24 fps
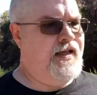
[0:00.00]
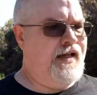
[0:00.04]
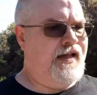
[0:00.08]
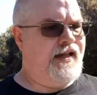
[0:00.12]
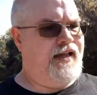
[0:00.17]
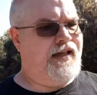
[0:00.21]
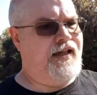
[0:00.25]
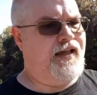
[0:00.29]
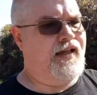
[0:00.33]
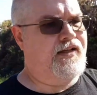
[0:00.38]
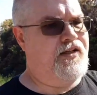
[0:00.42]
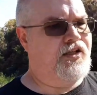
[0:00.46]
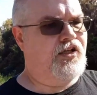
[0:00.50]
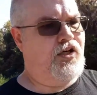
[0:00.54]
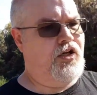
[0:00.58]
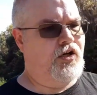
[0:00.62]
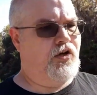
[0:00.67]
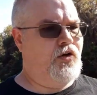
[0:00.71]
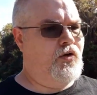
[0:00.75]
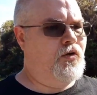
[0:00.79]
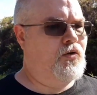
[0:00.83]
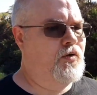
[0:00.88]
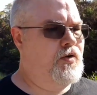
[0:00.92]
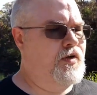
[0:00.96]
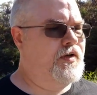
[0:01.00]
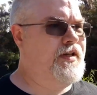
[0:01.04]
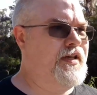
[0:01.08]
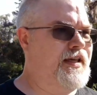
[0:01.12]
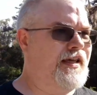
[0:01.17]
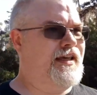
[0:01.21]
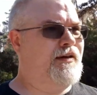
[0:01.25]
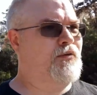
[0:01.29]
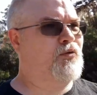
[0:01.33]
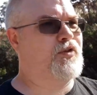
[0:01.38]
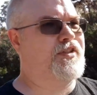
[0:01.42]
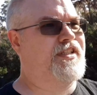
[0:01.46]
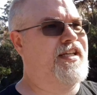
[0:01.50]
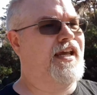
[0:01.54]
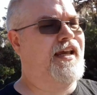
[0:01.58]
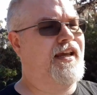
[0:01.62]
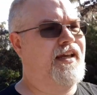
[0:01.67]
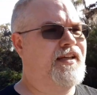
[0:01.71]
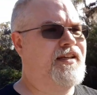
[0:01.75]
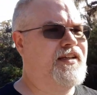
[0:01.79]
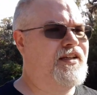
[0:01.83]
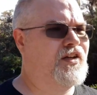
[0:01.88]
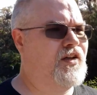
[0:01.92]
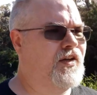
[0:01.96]
and you know it would
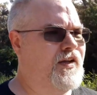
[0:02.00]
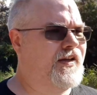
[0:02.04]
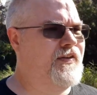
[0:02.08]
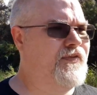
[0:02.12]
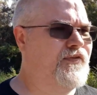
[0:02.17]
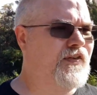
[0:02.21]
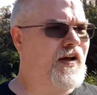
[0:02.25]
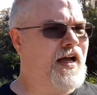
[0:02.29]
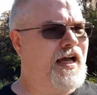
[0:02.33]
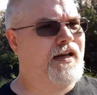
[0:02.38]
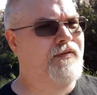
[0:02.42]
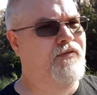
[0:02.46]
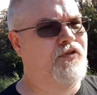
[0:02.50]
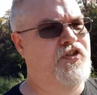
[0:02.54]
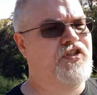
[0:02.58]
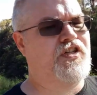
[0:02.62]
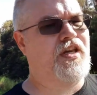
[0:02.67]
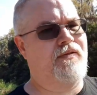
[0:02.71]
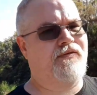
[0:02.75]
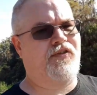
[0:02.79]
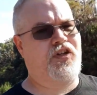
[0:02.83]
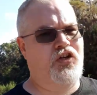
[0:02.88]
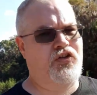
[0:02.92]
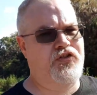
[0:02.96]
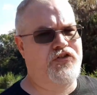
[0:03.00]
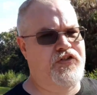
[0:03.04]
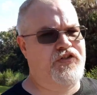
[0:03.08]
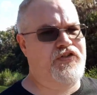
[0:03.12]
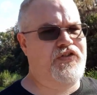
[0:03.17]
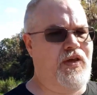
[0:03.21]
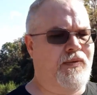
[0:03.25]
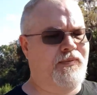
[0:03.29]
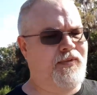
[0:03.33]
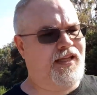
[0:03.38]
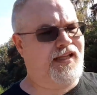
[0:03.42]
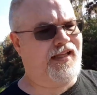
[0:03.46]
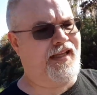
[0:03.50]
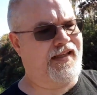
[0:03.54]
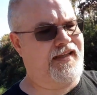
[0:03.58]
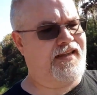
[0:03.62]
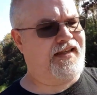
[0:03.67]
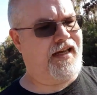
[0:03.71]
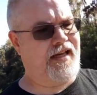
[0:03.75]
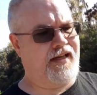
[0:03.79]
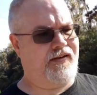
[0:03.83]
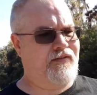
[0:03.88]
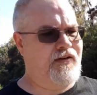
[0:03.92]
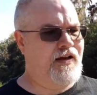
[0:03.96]
take you know like five or seven years or something like
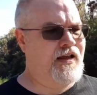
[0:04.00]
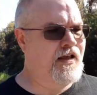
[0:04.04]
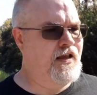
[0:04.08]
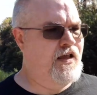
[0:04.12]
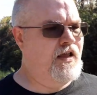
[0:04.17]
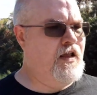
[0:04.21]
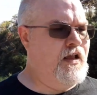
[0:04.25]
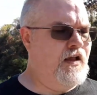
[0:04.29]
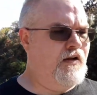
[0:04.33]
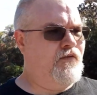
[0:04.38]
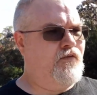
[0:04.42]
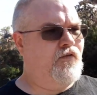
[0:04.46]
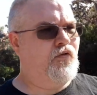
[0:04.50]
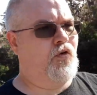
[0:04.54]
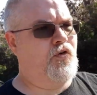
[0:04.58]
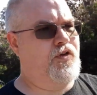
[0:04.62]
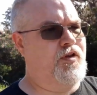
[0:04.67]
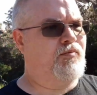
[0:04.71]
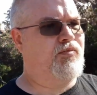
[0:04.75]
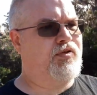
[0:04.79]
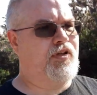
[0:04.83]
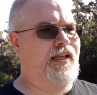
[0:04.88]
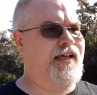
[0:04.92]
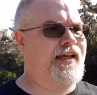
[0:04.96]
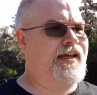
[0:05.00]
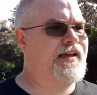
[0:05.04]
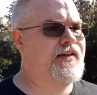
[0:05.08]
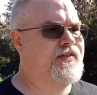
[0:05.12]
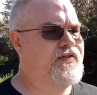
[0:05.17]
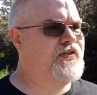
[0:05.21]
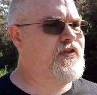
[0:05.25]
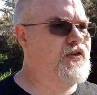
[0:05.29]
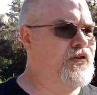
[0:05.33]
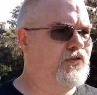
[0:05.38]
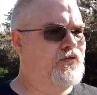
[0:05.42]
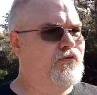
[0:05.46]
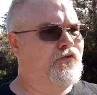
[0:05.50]
that for the plague to